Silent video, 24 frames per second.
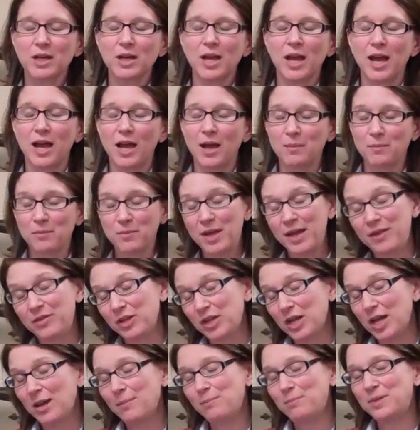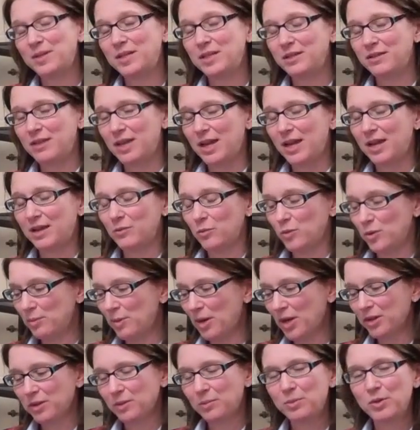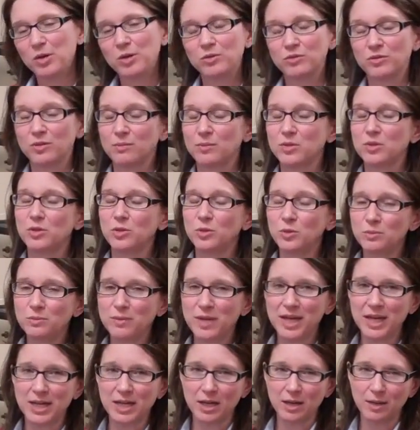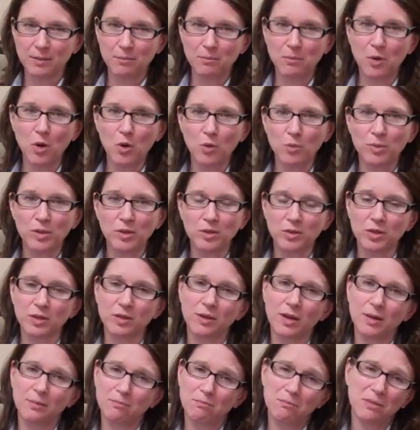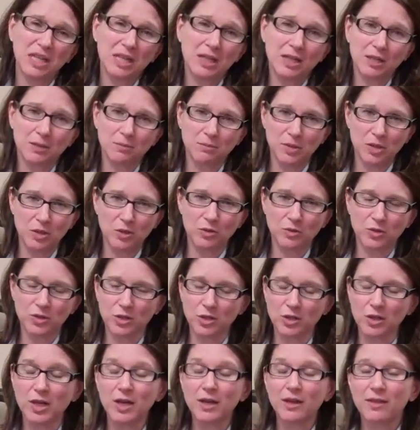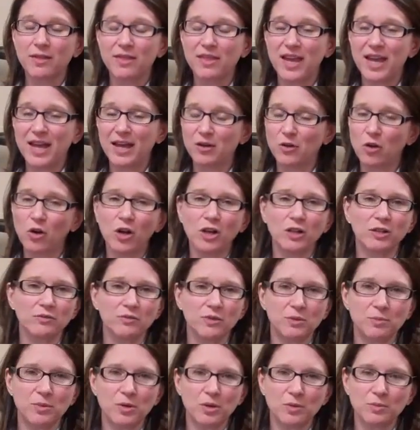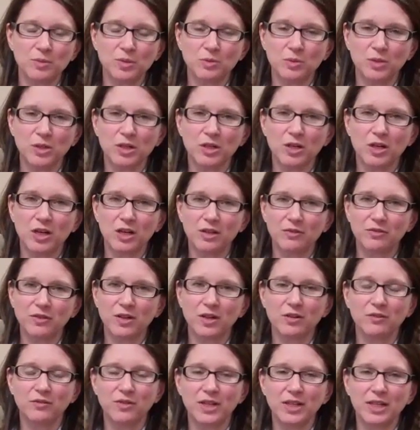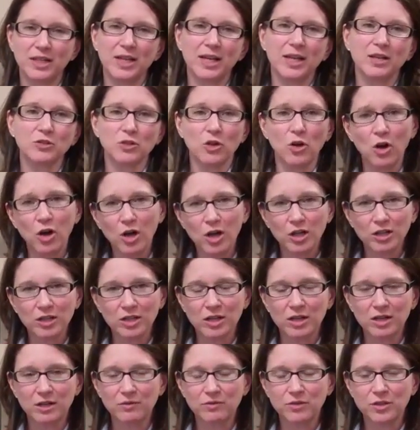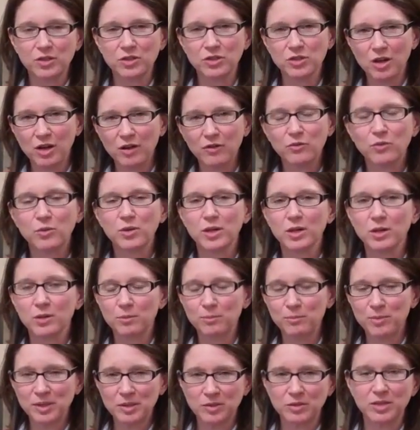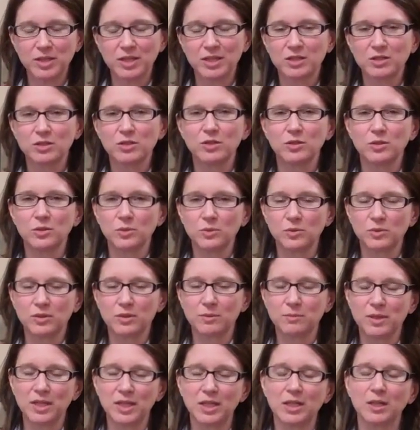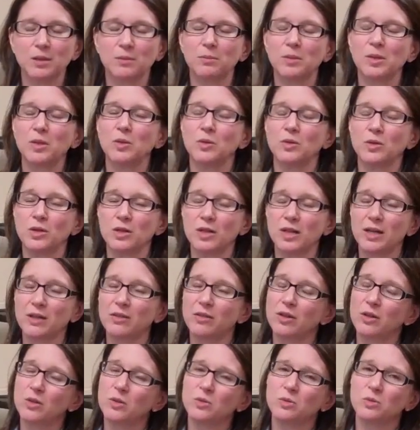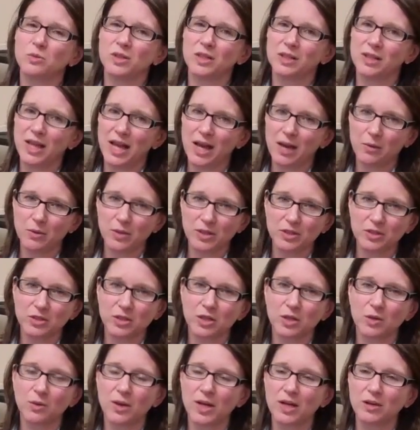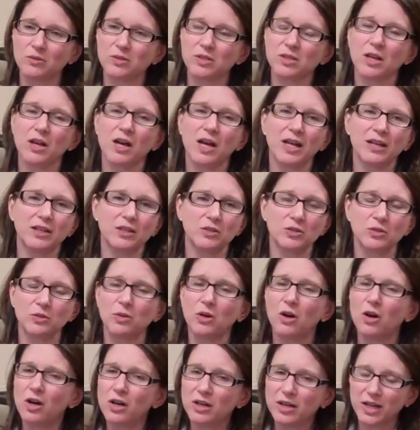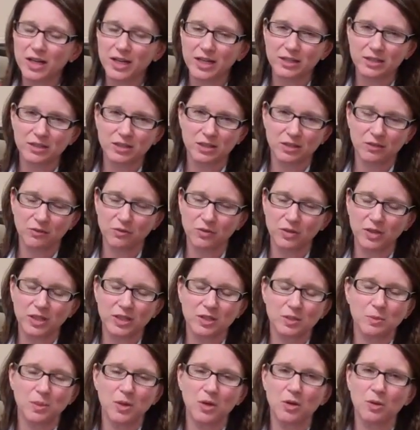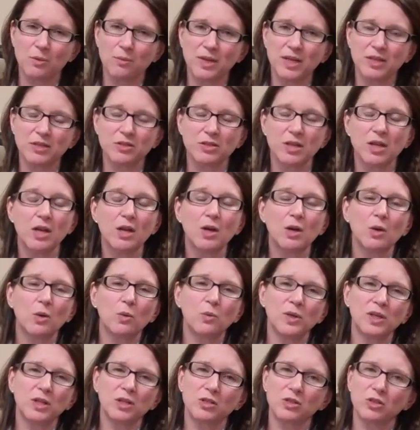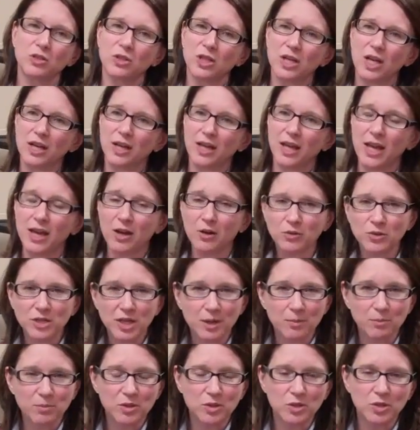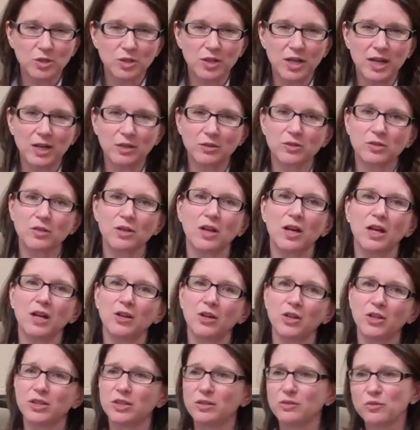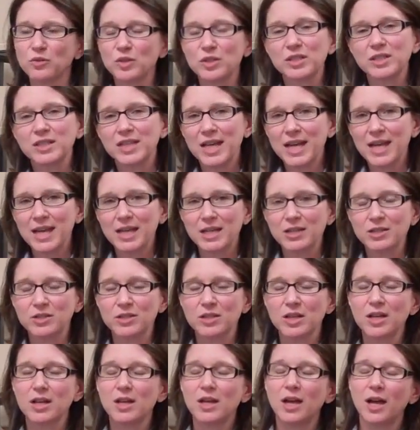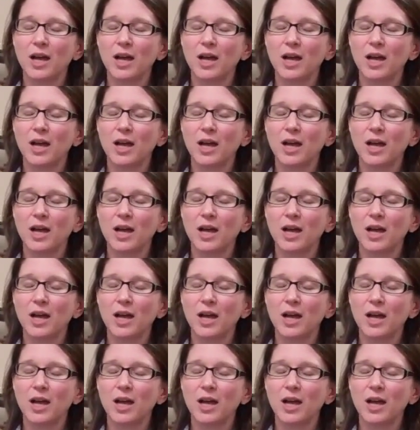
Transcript: And the company that we bought the probes from do make a mobile mini computer that all of the probes work off of, and it has all of the software built into the mini computer, and those would allow us to go outside and do all kinds of different experiments. We could check air temperature outside on different days.